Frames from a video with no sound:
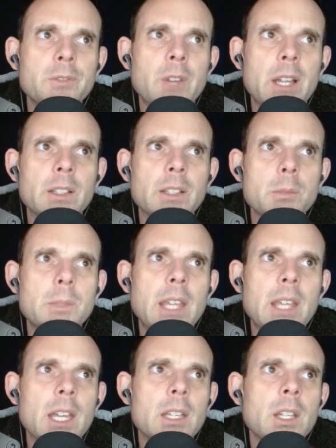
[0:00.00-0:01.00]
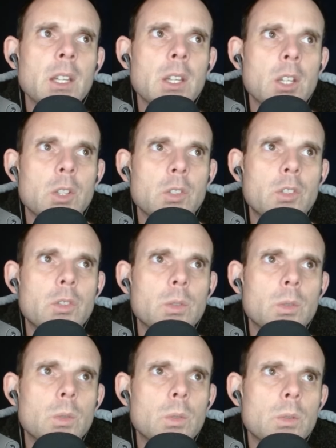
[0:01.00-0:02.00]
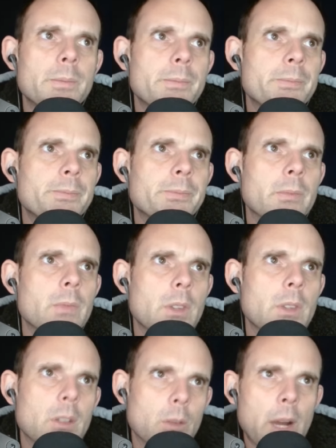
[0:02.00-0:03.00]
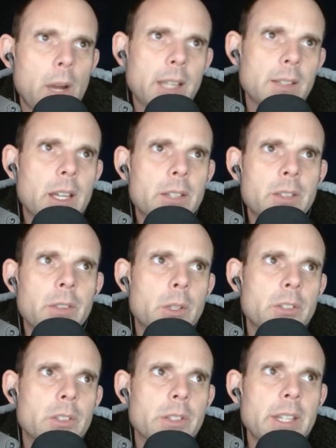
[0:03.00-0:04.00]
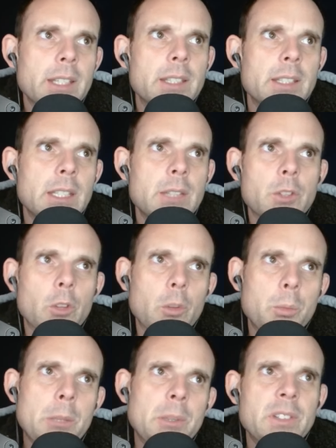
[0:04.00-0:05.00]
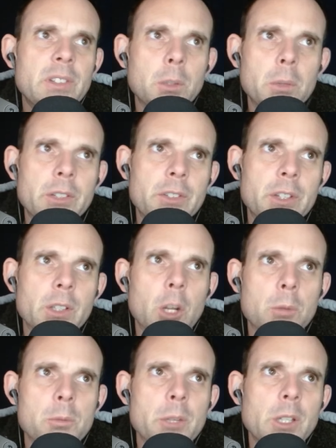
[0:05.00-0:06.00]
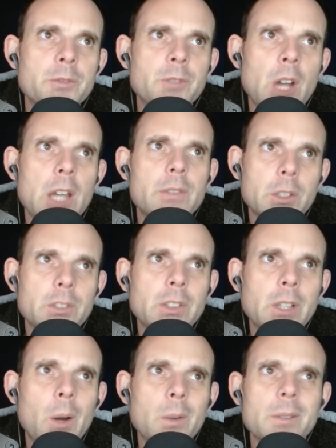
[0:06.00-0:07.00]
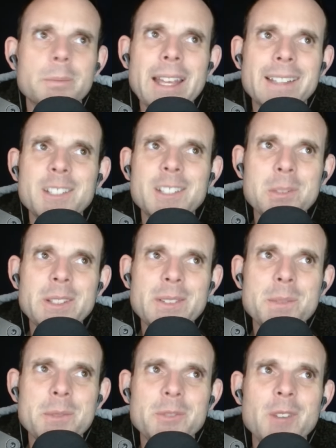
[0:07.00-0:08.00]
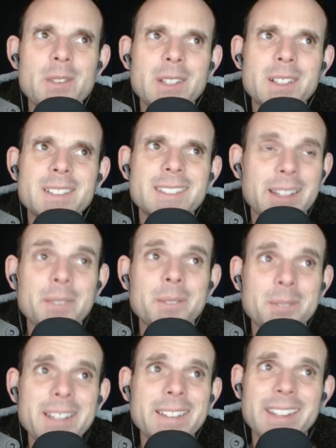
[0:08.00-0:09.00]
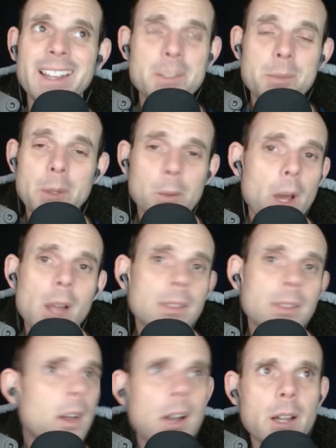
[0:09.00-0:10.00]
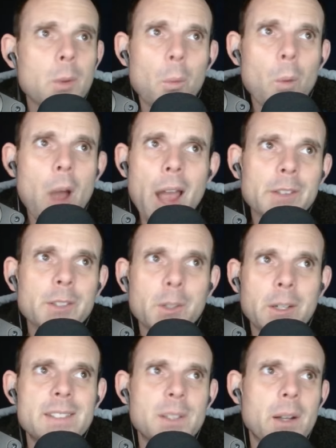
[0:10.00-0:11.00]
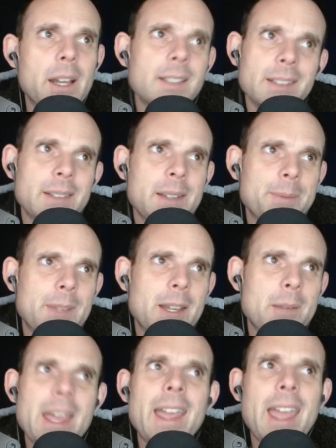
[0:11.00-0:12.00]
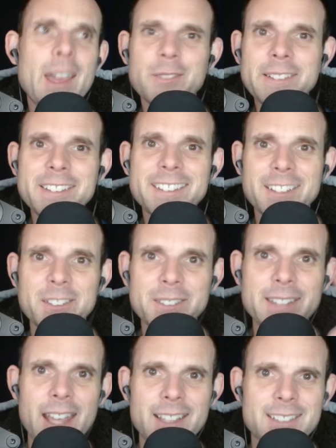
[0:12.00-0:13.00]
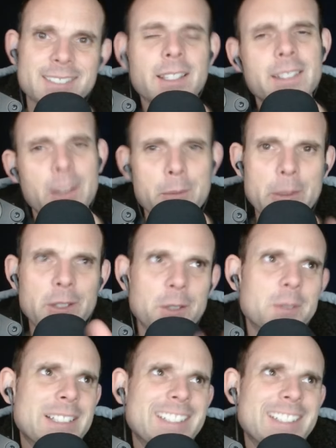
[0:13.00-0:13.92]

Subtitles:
finally began to recognize that there is a link, even though the PPC raised the alarm about it 5 years ago. Man, can you believe it's been 5 years? Like, really, it's been a long, wild, crazy ride. Every single day, except maybe two.